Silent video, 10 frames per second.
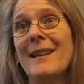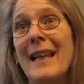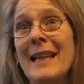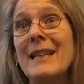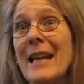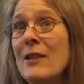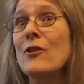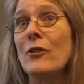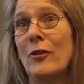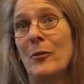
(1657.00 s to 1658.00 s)
letting
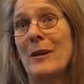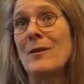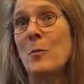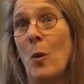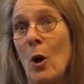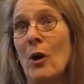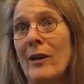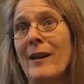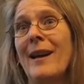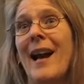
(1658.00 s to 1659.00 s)
nature do its work
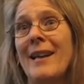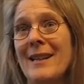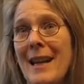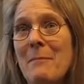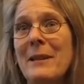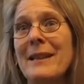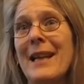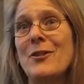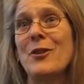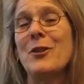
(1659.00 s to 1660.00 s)
and enabling
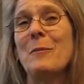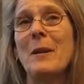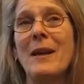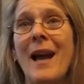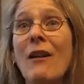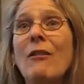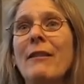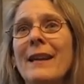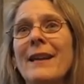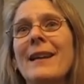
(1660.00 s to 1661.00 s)
nature to be
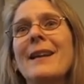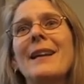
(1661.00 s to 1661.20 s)
healthy